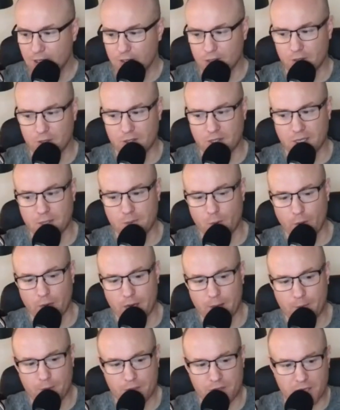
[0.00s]

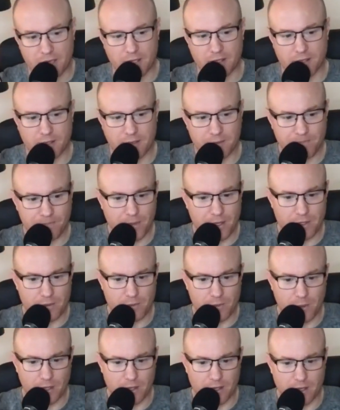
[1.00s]
6.8% is
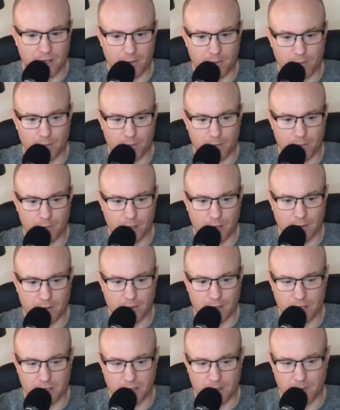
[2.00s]
what they believe
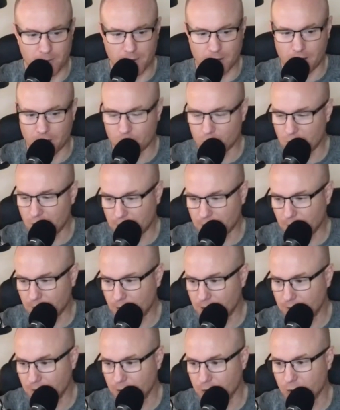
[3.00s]
the GDP contracted by
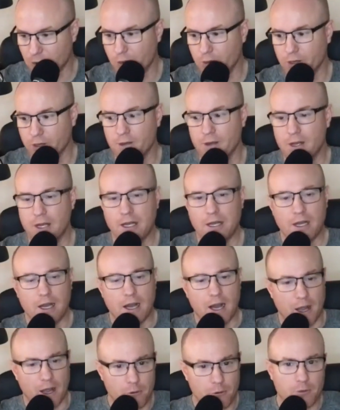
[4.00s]
in the first quarter.
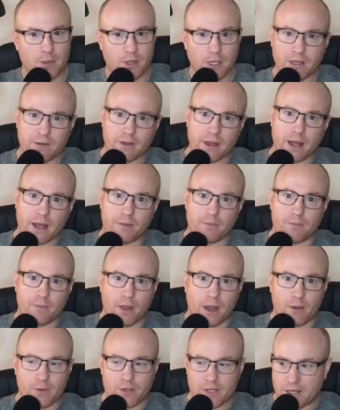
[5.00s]
I would believe that.
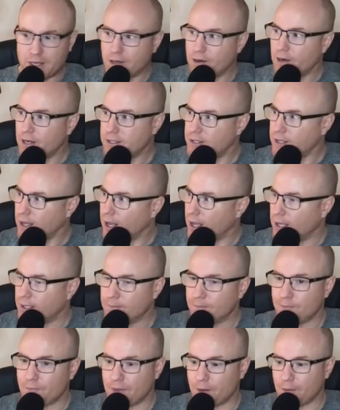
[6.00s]
I was here, I saw it.
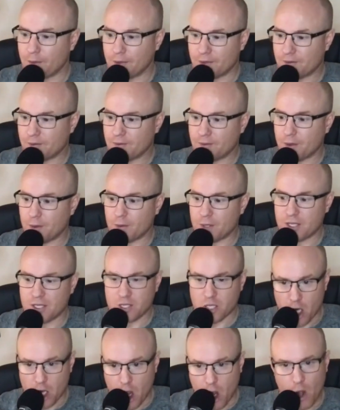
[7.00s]
There was
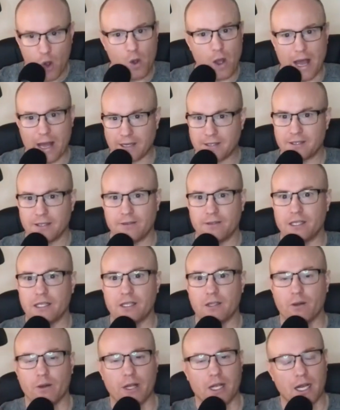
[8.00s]
no activity
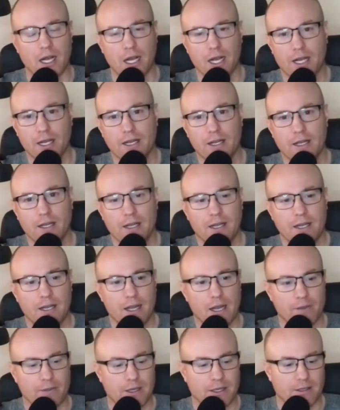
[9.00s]
going on.
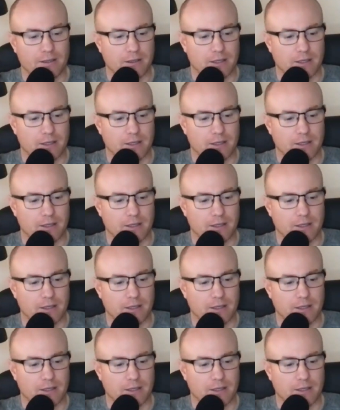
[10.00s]
I mean,